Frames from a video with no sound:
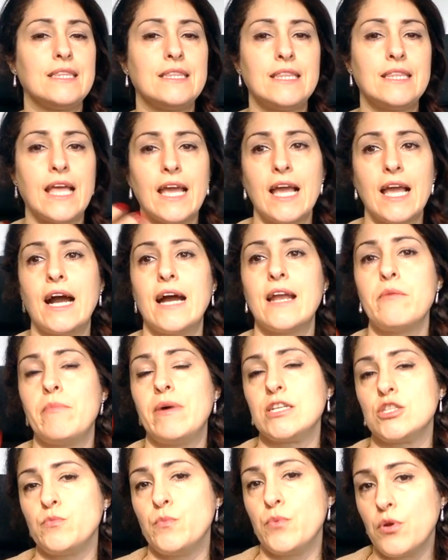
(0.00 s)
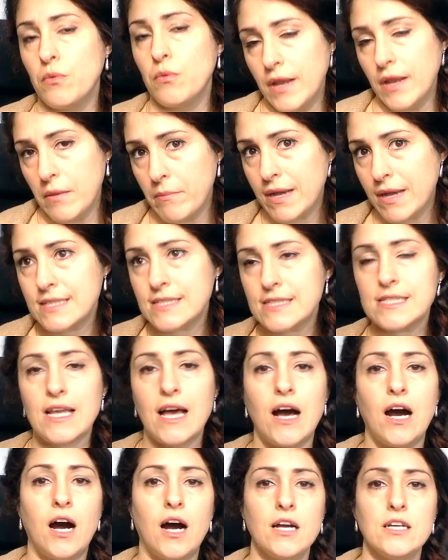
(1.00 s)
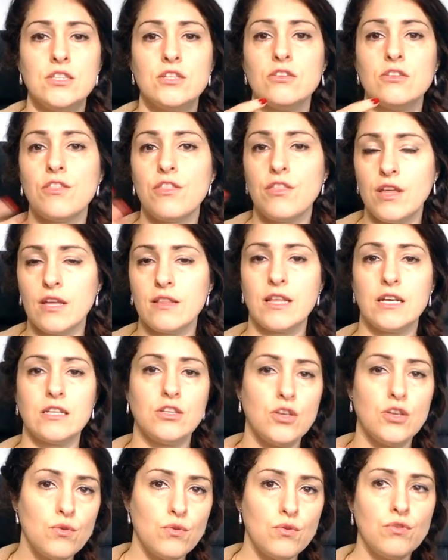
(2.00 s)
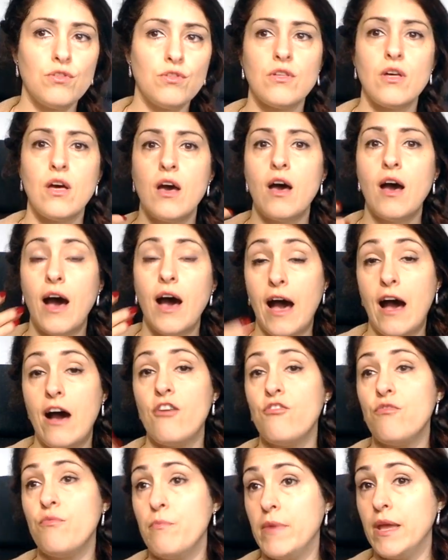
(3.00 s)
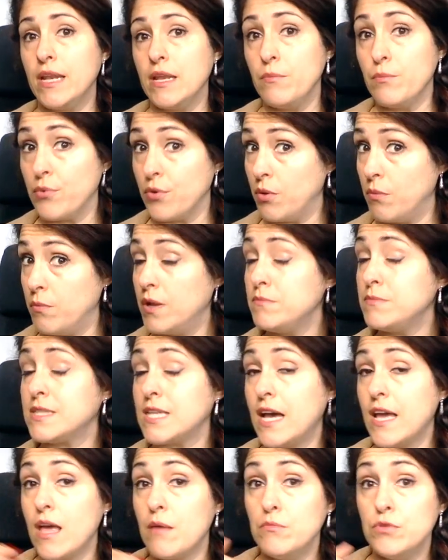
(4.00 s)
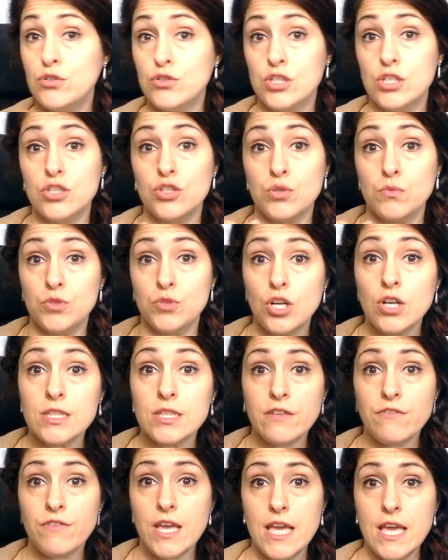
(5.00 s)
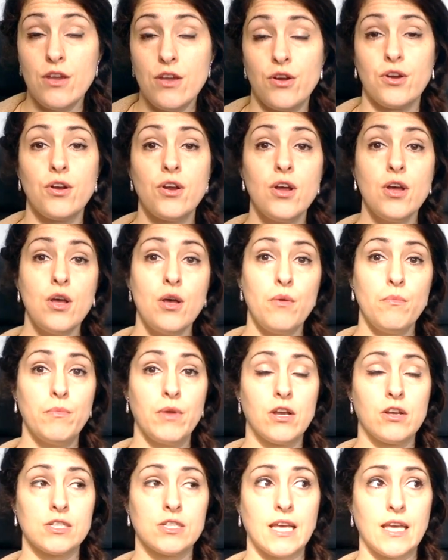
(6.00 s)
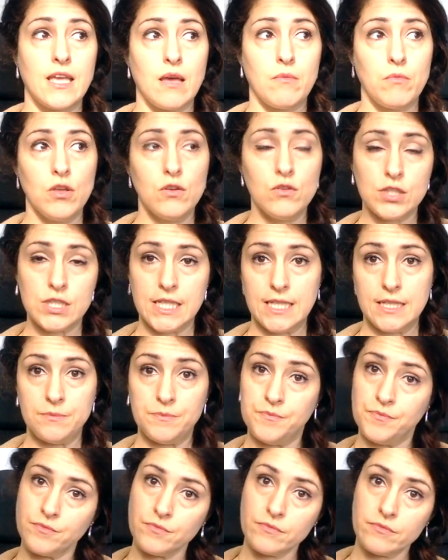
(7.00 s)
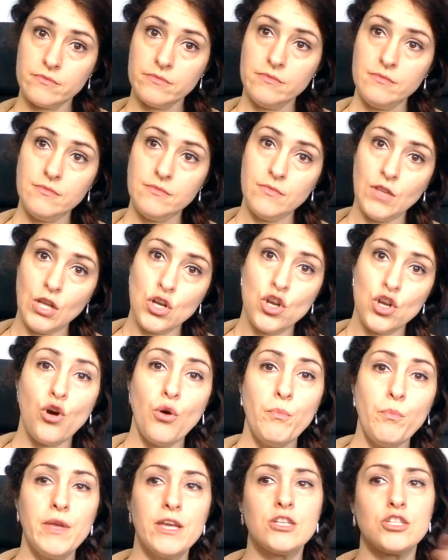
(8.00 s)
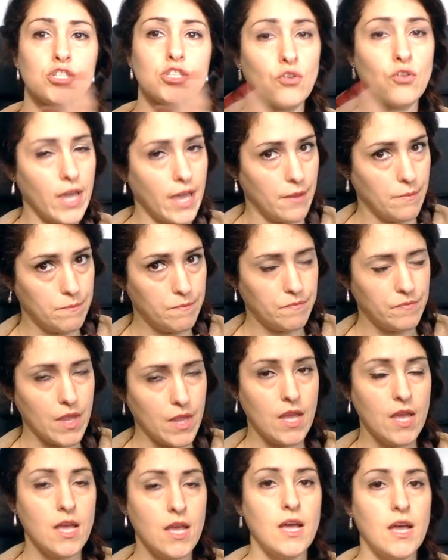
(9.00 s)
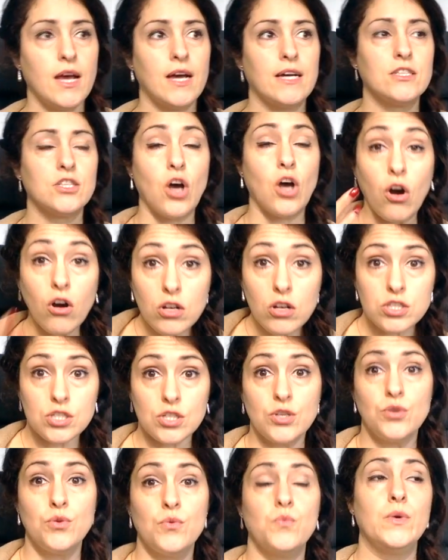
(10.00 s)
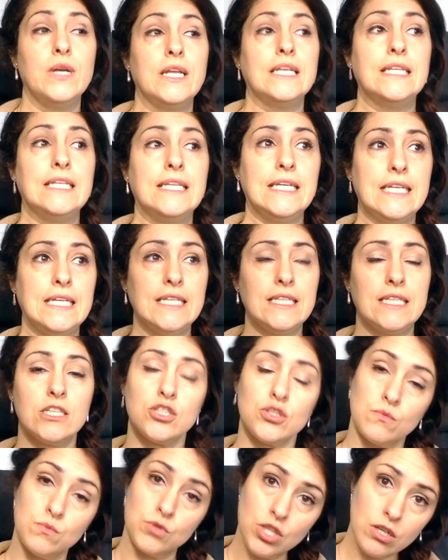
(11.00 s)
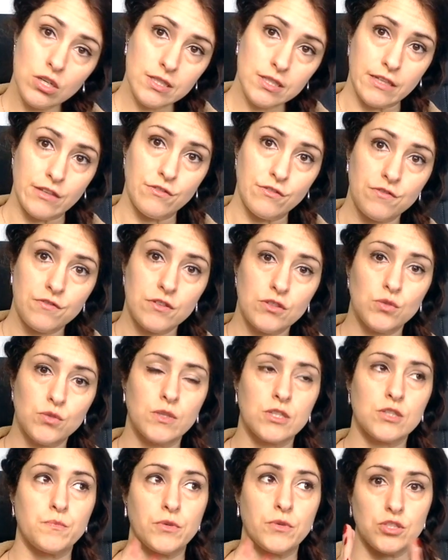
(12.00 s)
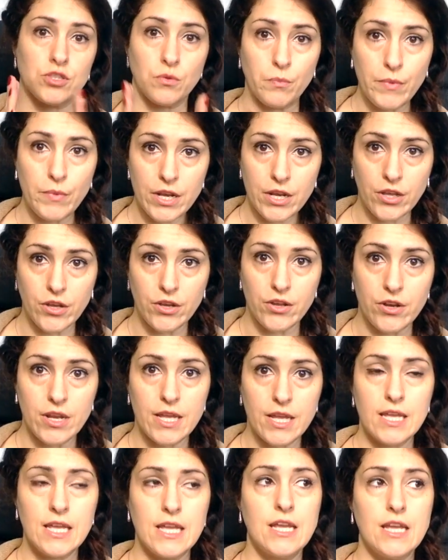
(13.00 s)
tengan más problemas. I don't think that youth have many problems. I am using subjunctive here because I am using no pienso que. And also you will need subjunctive to express opinion